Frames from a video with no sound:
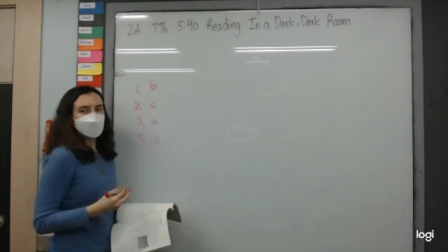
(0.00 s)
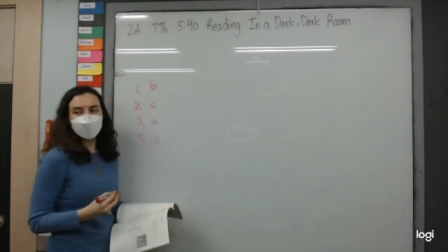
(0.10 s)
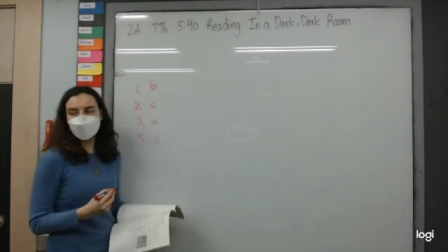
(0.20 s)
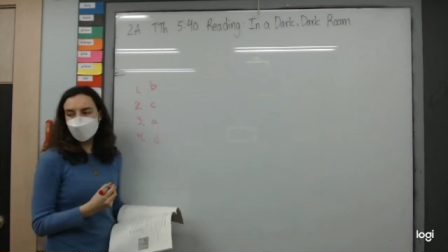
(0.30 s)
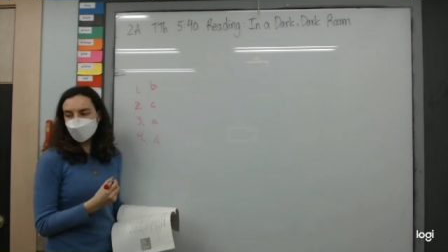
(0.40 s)

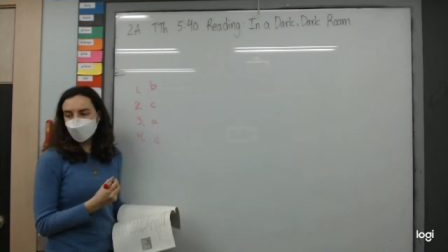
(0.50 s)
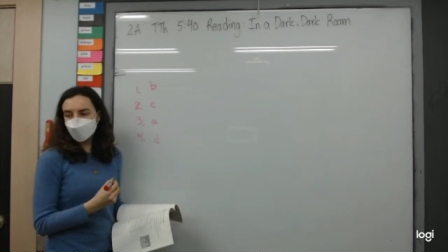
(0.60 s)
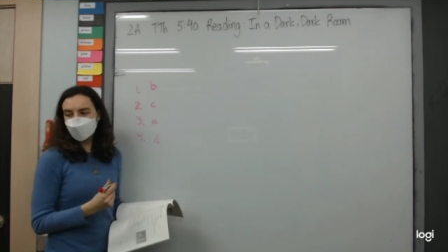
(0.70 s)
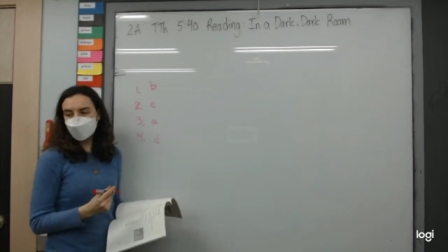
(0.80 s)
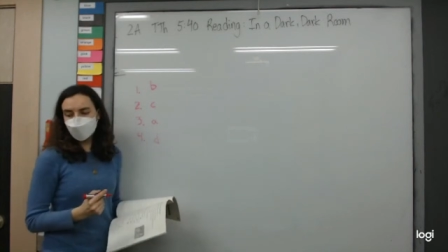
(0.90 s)
Take the
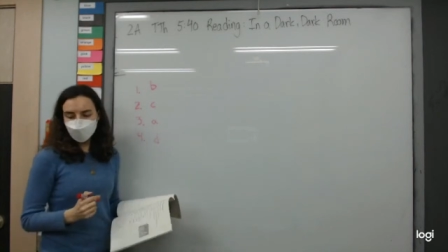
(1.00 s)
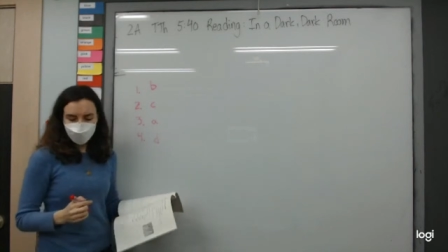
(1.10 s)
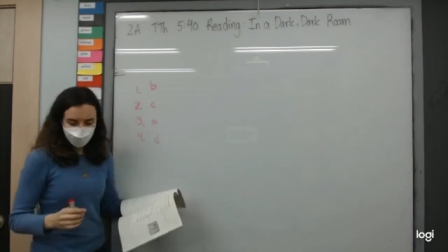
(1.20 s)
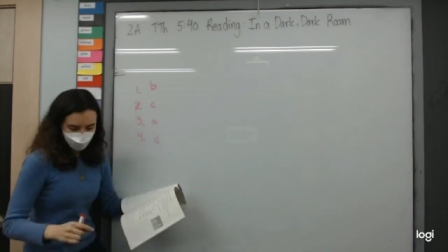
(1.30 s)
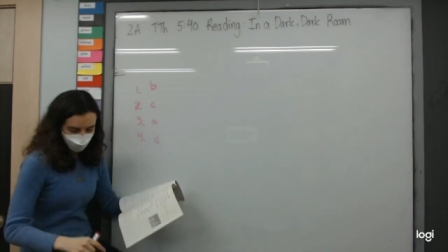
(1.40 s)
shoes,
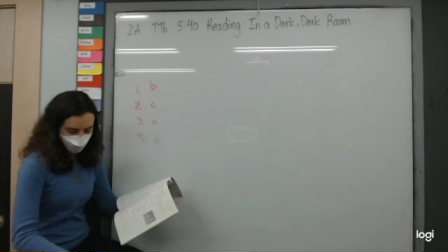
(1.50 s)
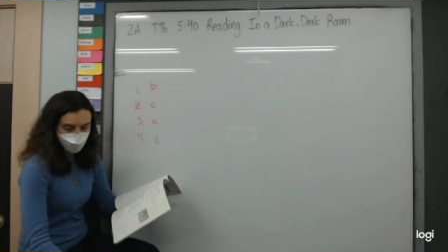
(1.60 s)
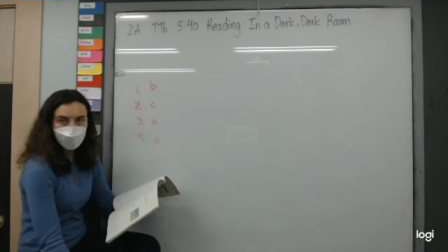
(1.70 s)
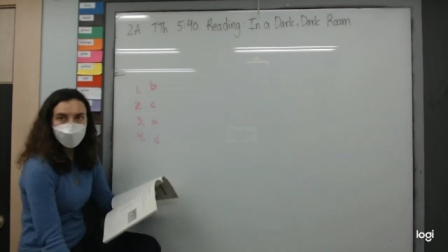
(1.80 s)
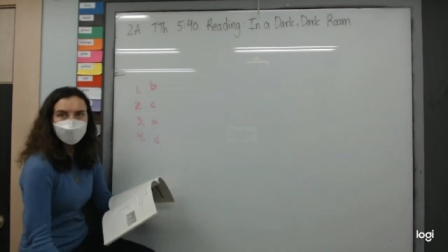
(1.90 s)

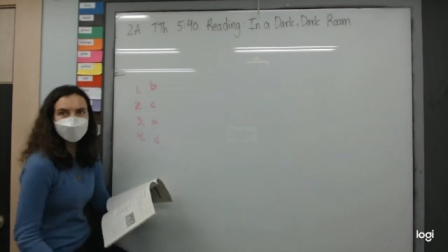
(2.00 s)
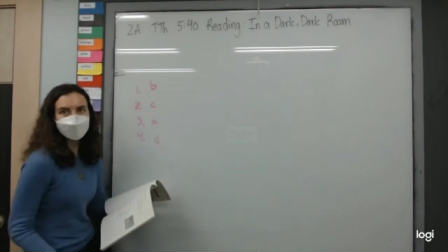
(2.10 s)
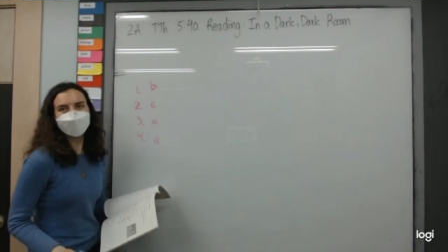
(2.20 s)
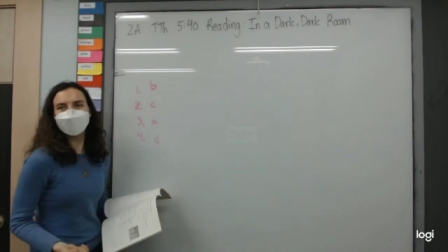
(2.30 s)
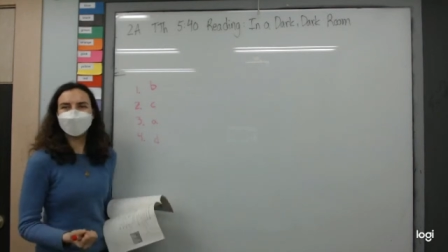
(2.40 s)
and you
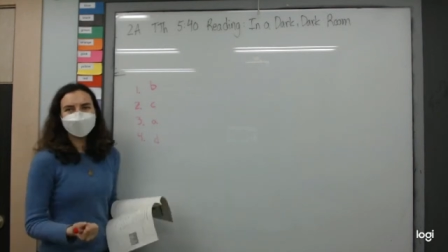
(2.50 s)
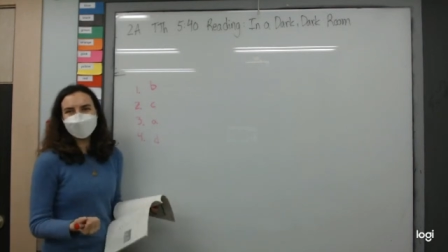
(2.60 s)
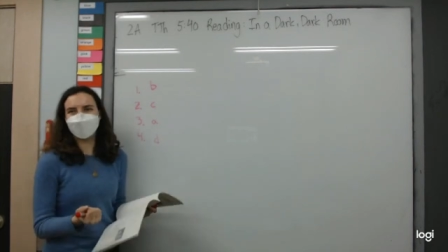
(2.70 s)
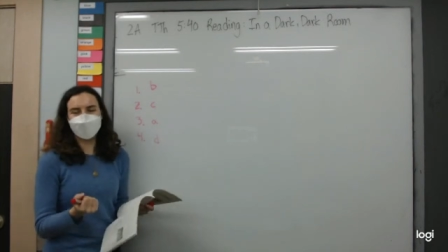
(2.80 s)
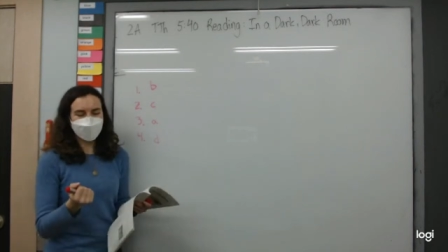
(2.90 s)
can't see
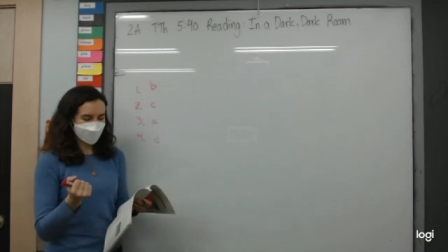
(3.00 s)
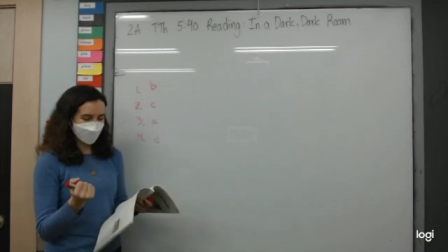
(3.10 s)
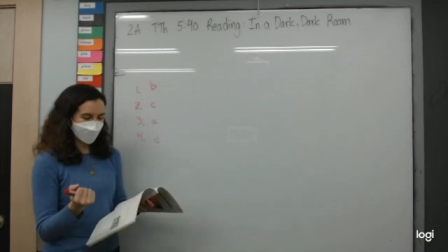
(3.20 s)
my shoes on the